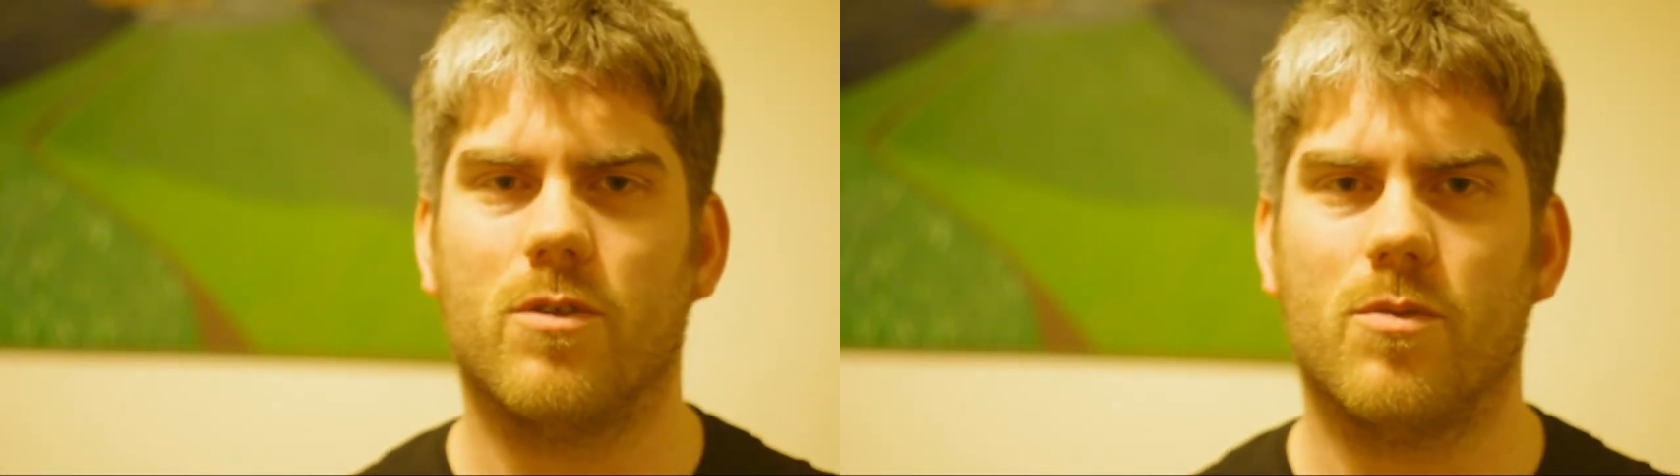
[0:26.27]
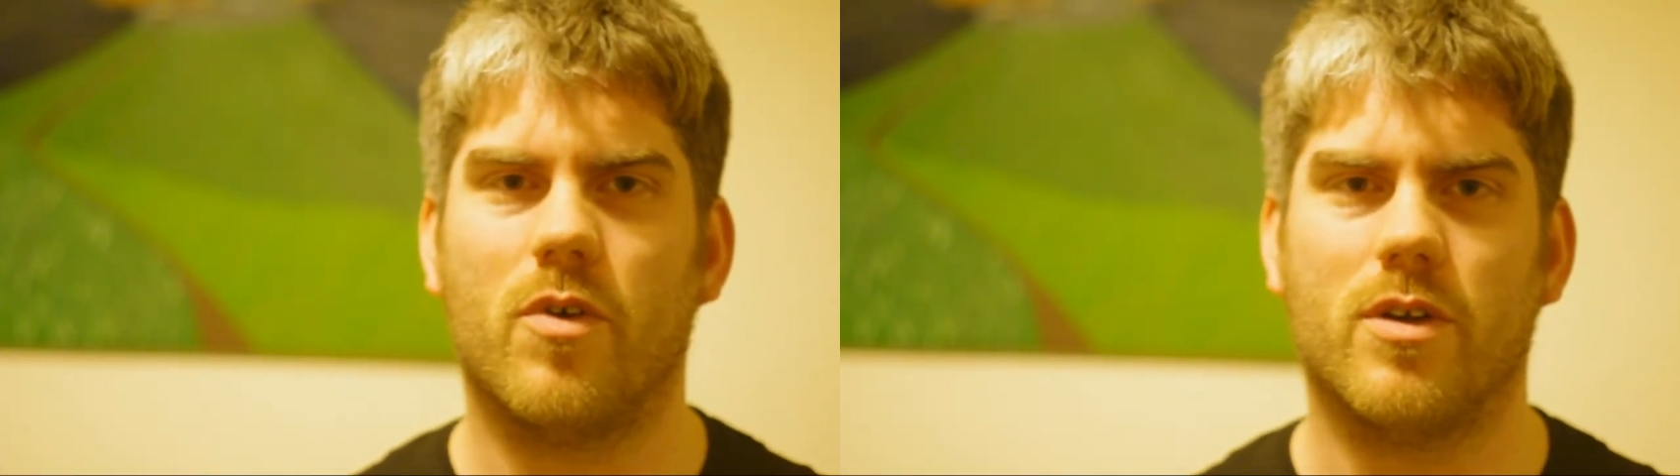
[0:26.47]

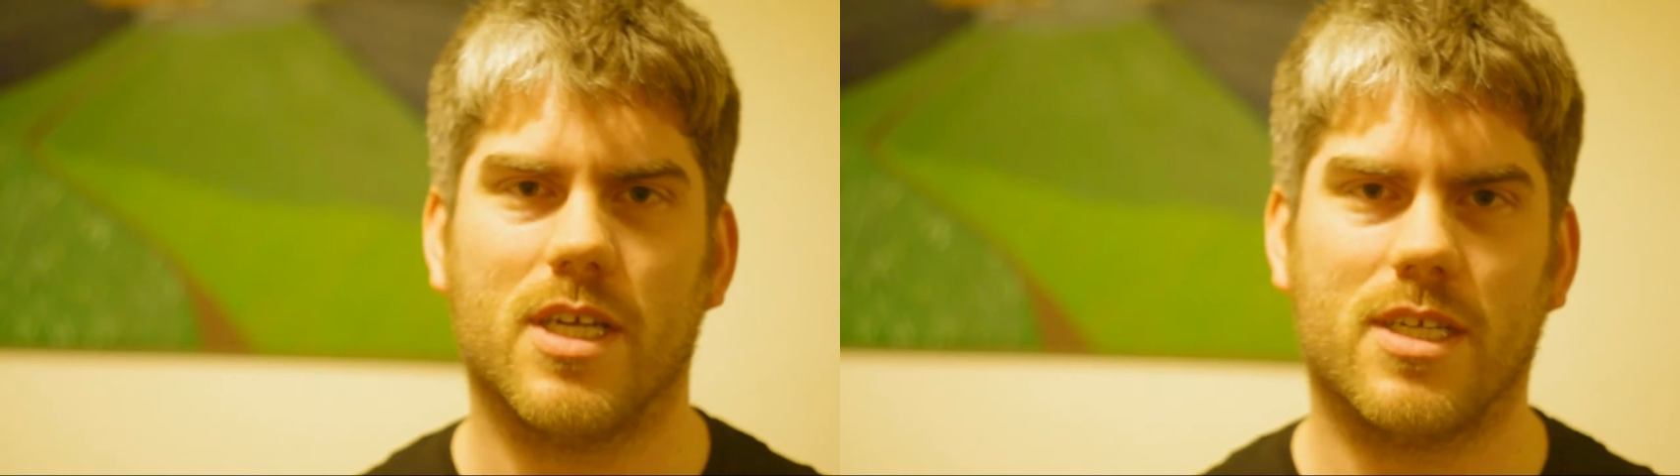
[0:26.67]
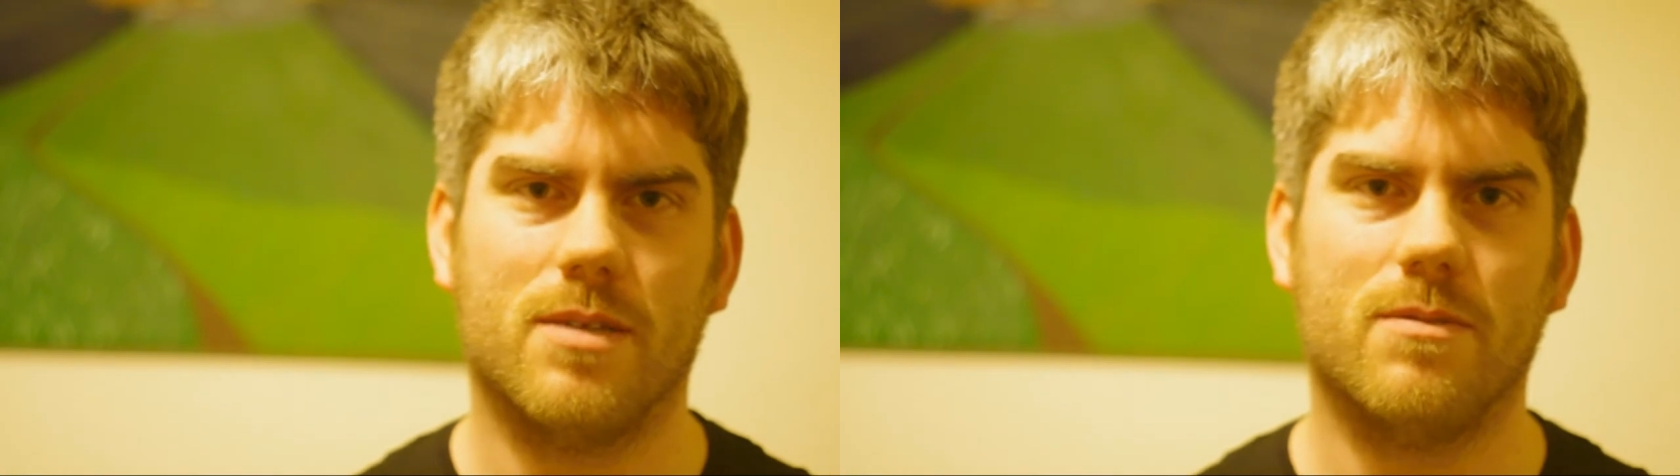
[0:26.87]
all the
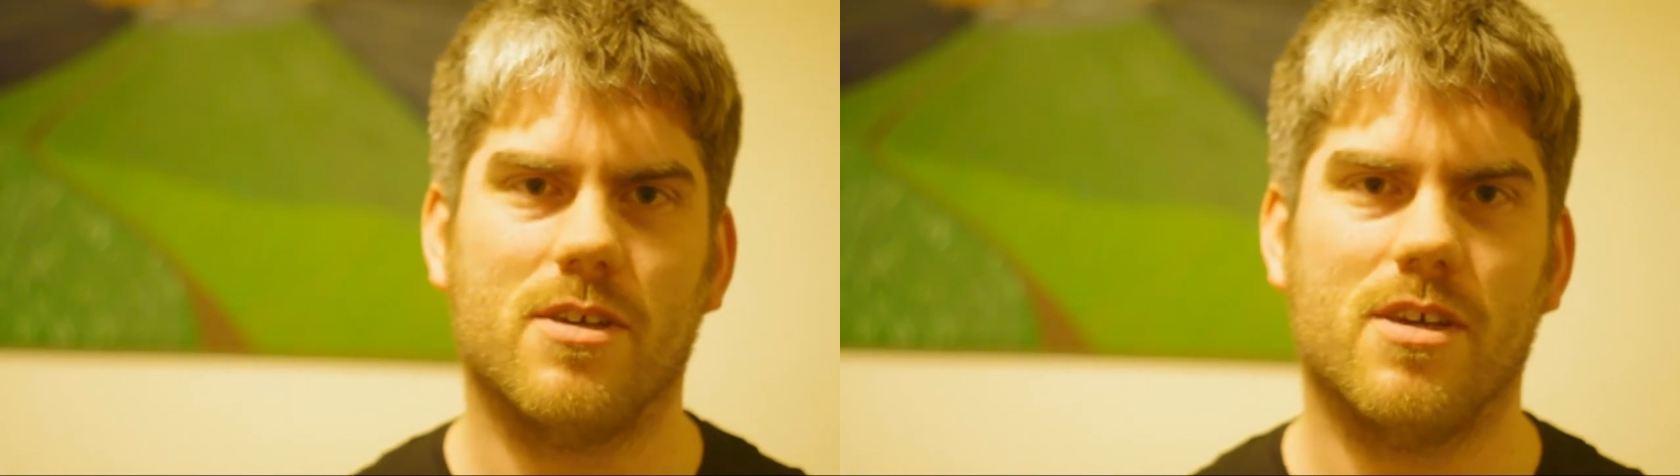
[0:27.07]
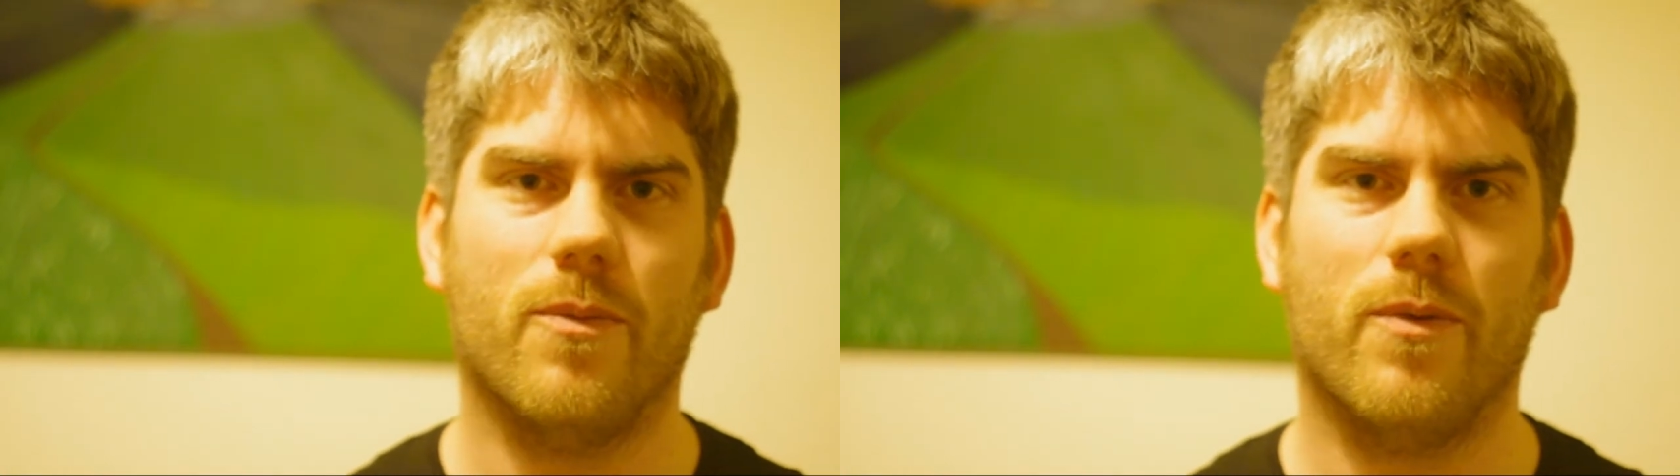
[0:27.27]
projects I'm
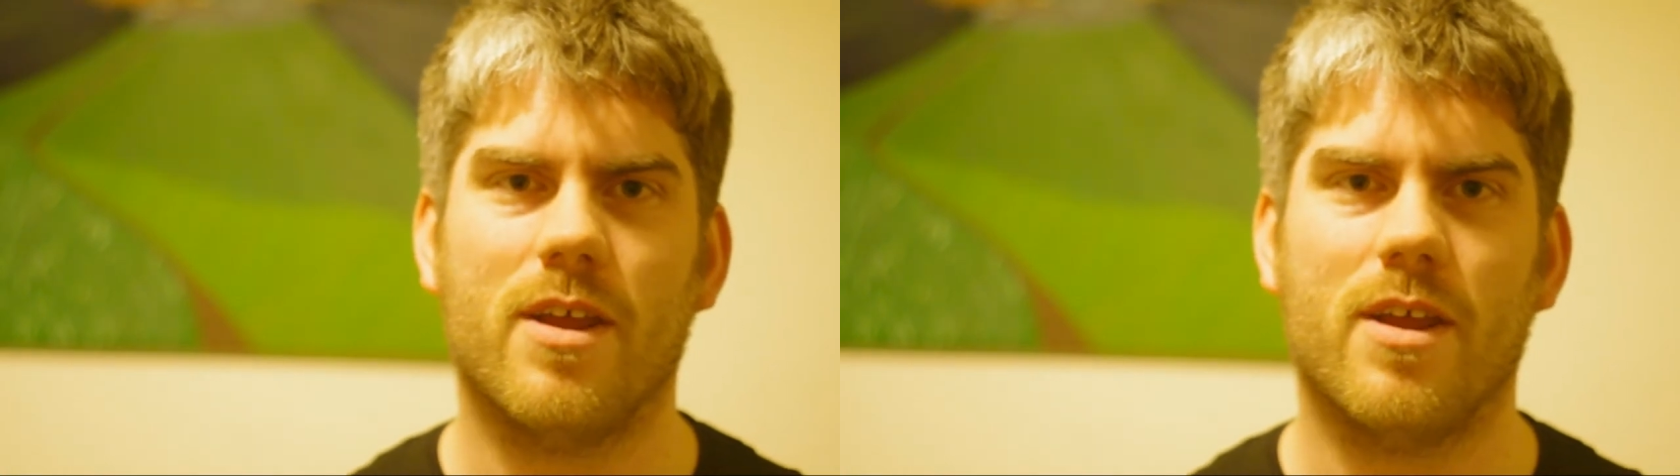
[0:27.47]
doing.